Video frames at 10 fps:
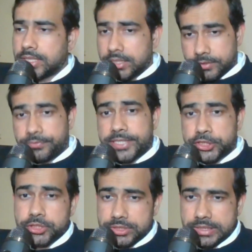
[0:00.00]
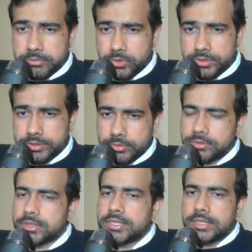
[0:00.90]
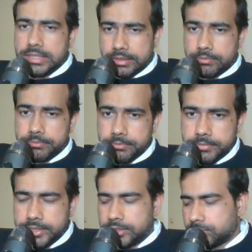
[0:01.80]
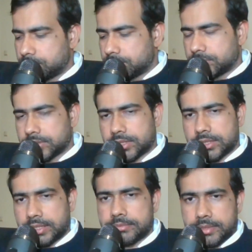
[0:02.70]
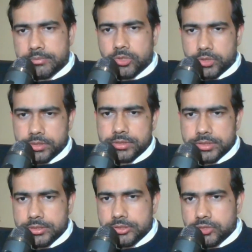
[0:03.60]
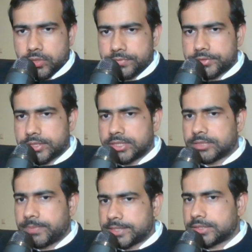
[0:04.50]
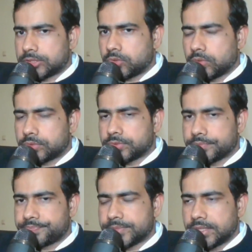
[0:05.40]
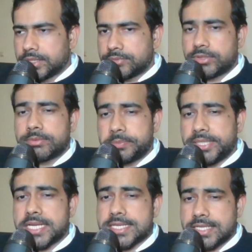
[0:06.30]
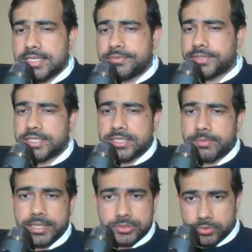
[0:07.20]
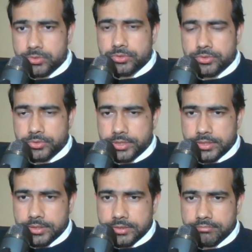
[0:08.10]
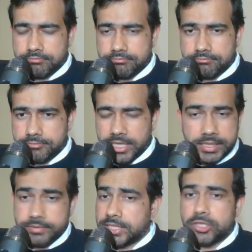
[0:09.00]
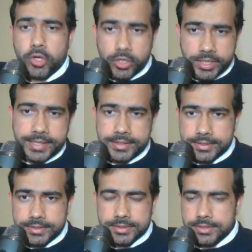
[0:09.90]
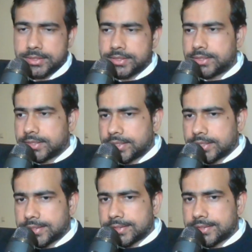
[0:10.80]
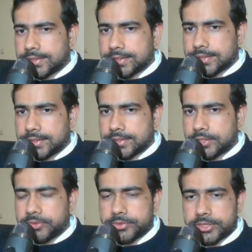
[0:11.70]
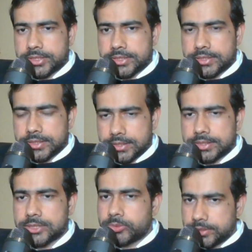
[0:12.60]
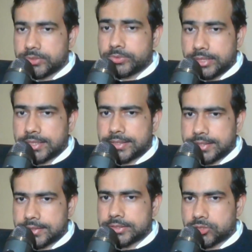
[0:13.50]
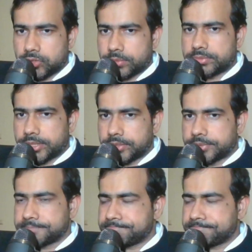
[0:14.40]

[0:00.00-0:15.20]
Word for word: the freshers I'm talking about, have made to uh, have, have got uh, jobs in these places also. If you have a PhD in physics, maths also, in, yeah, even in non I I T, Uh, uh, university, uh, you, you still can get these jobs, by the way.